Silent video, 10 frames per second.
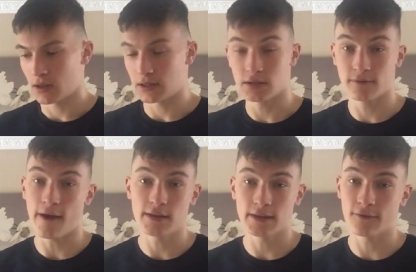this is
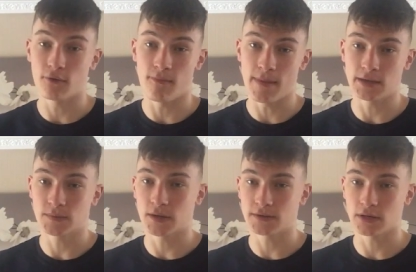very difficult for me because
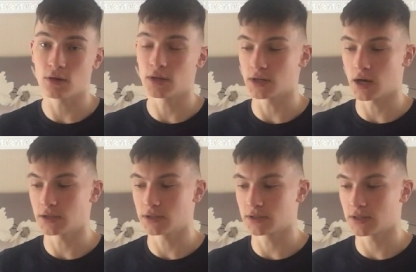when I was in college, I
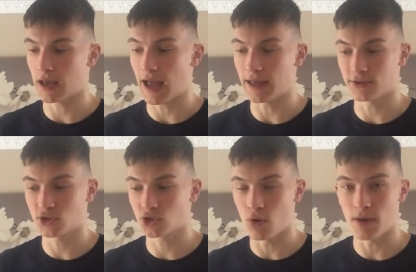just had
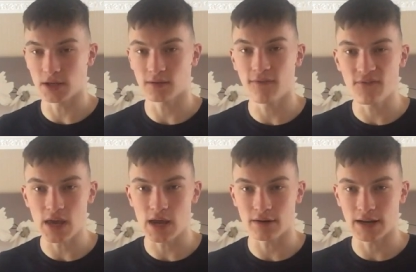so much
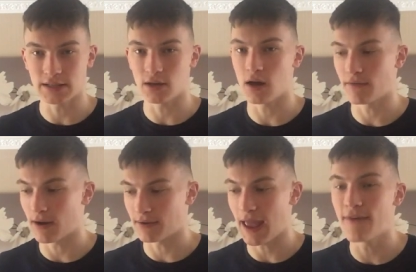fear and anxiety
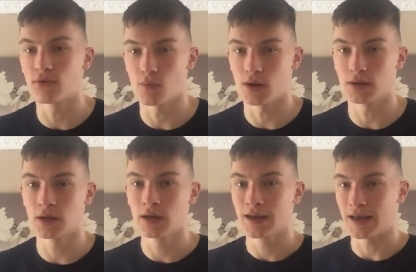around everyone,
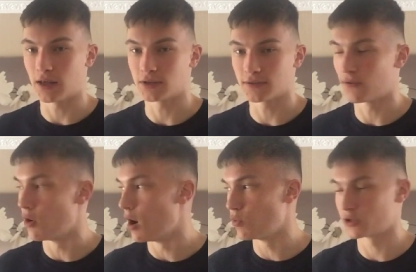and I just
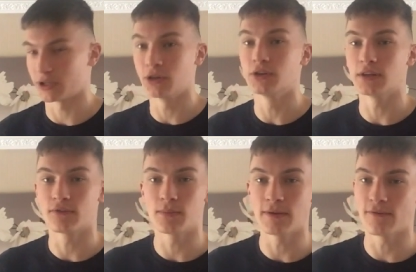thought I wasn't good
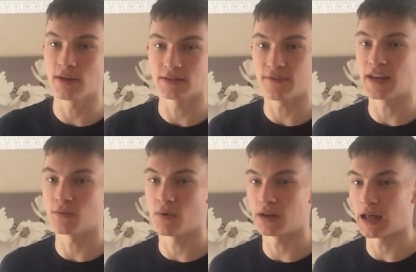enough to be friends with
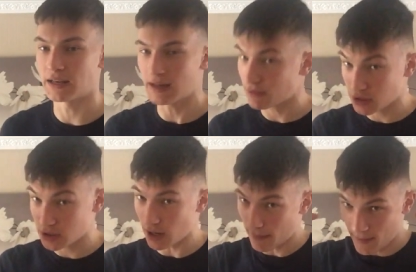anyone, and that was
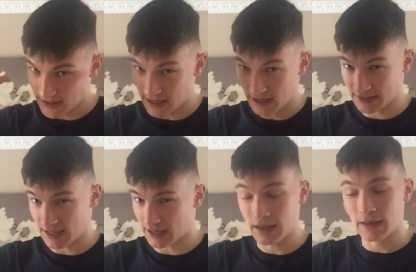just like my
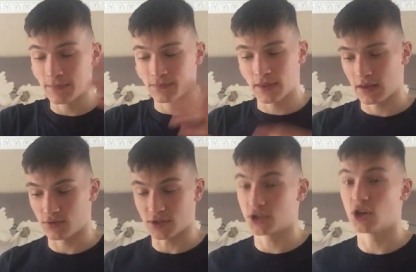mentality, and it was
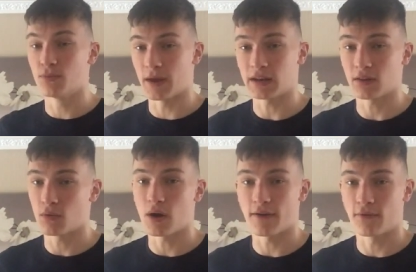really stupid. I don't know
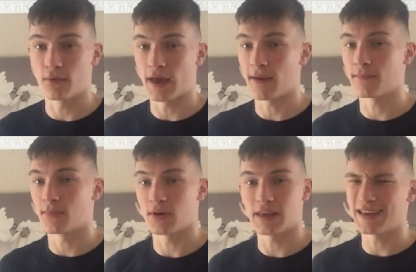why I thought that,
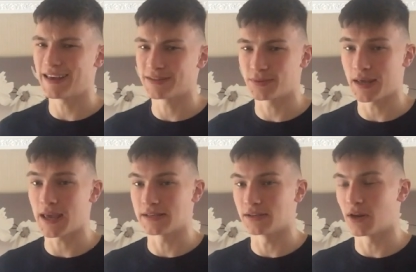but it is what it
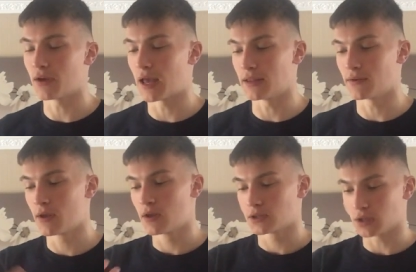is, you know. And
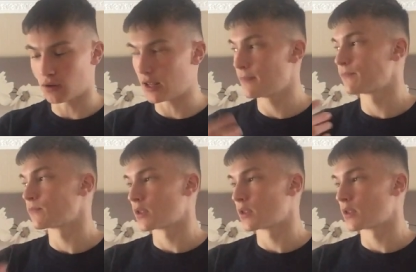slowly.